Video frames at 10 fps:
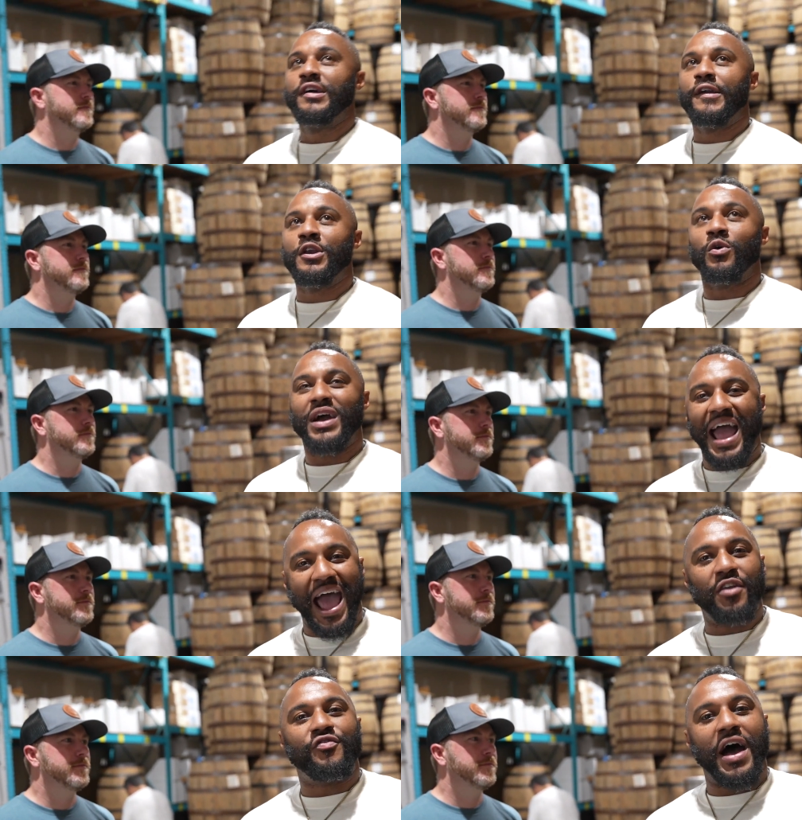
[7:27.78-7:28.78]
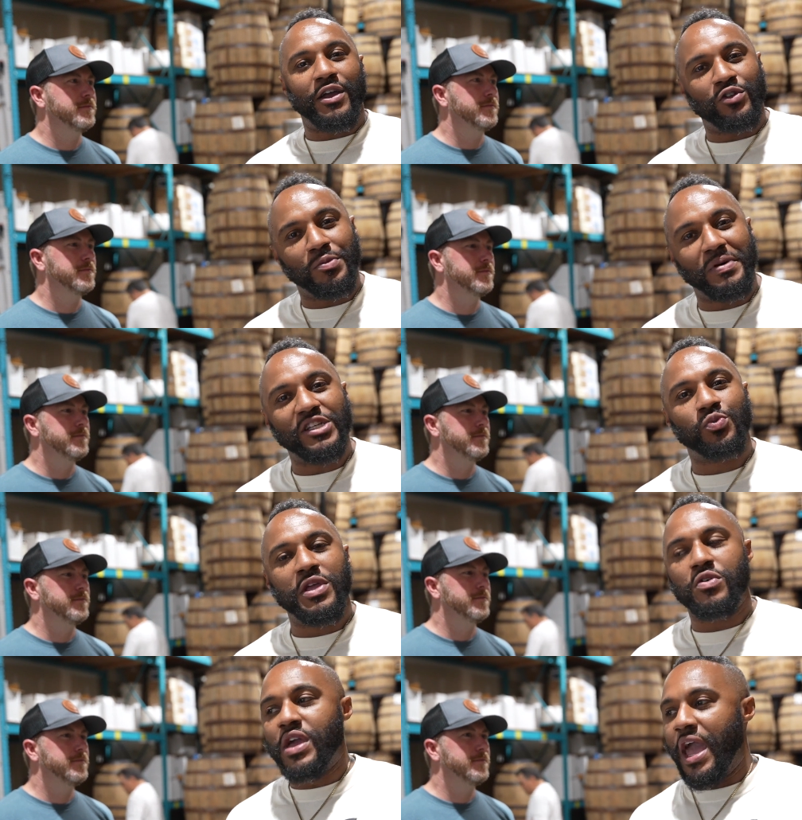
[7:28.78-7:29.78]
Speaker 1: you know, add value in the best way
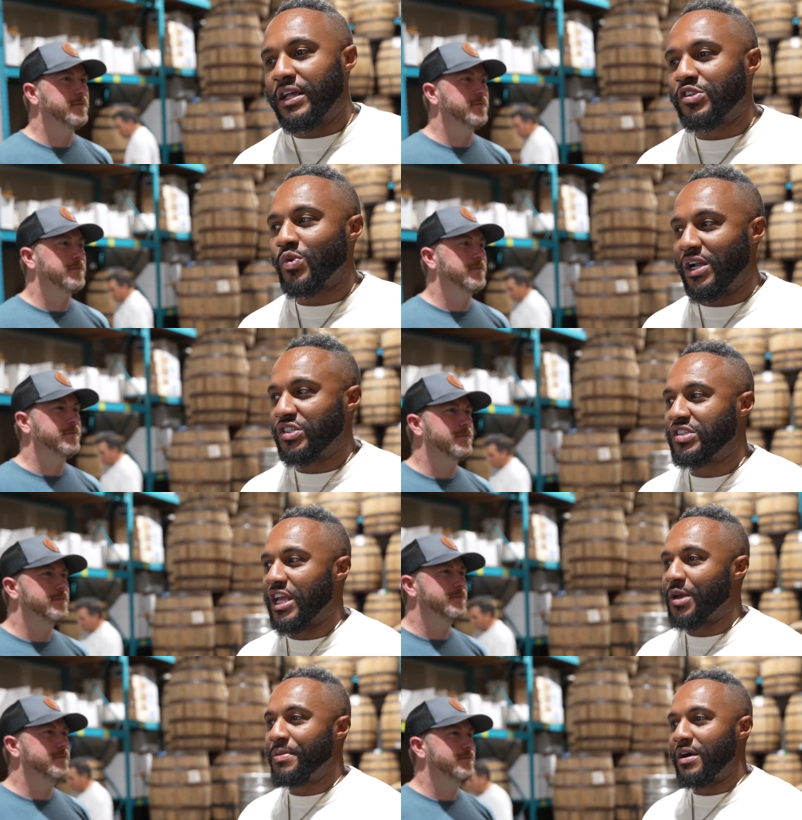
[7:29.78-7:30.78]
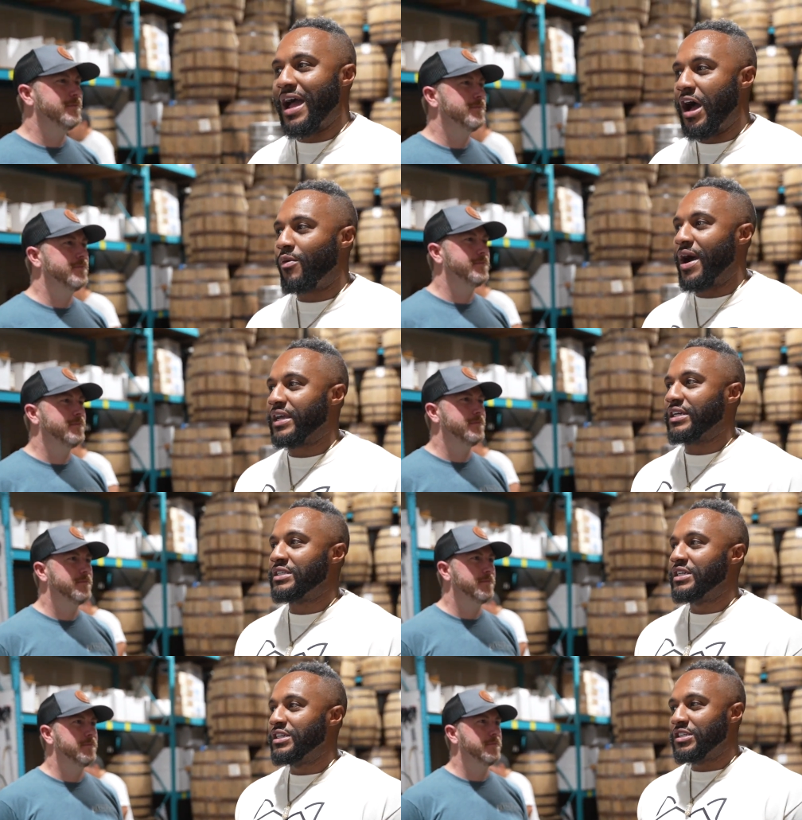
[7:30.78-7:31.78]
you can. So I just think about how I can,
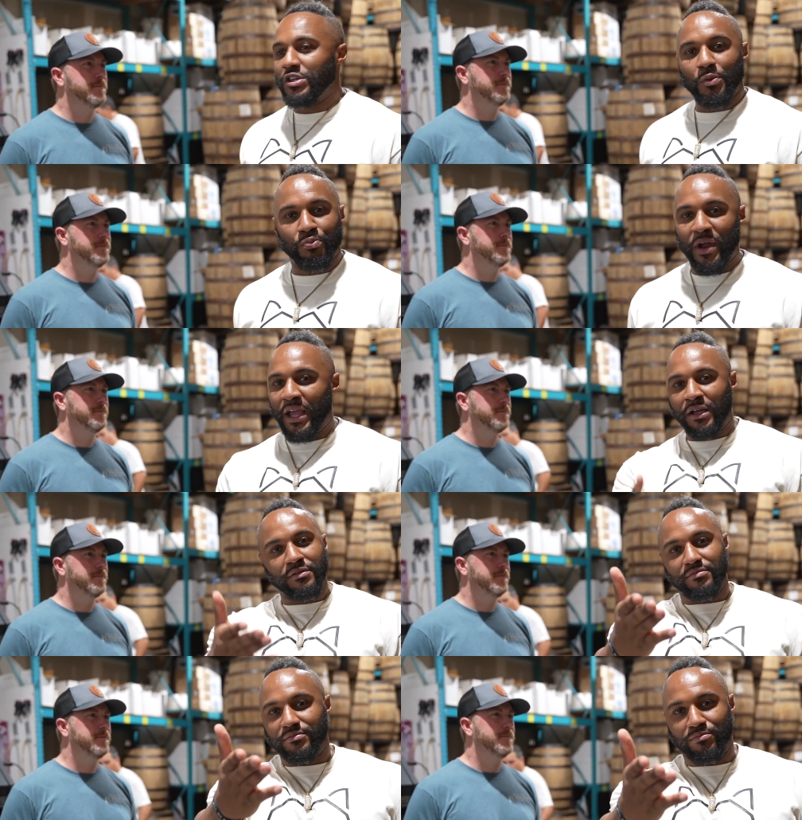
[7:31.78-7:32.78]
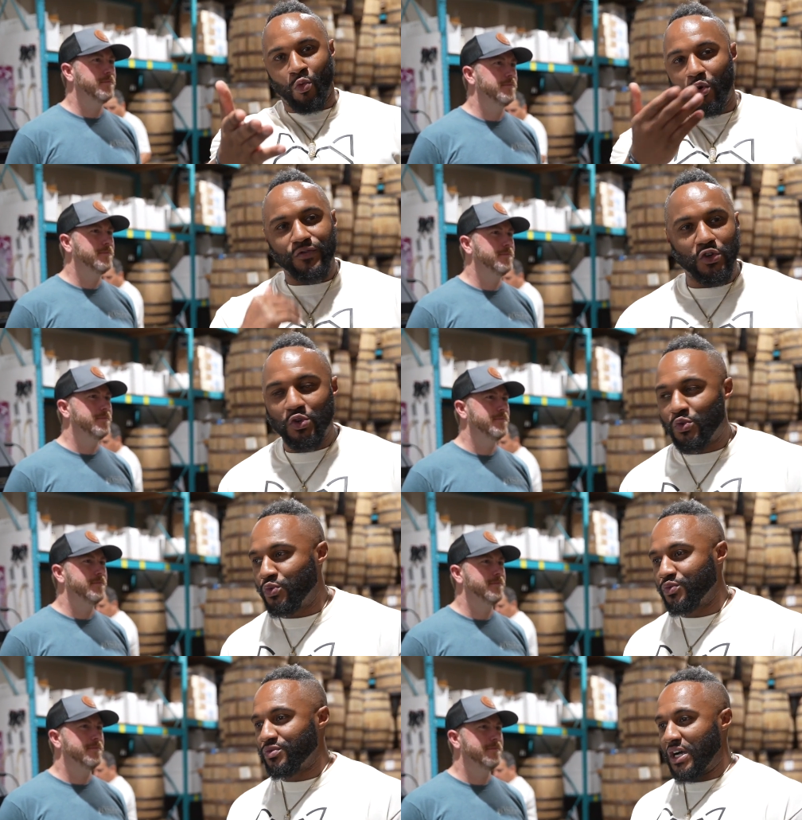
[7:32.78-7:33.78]
you know, bring more for you
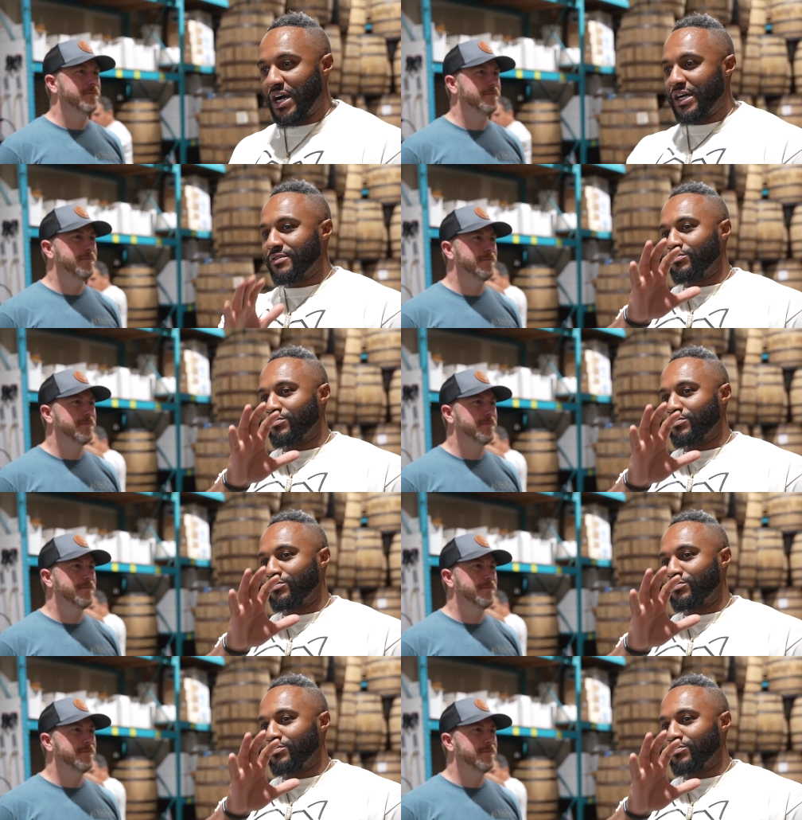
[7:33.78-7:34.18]
uh,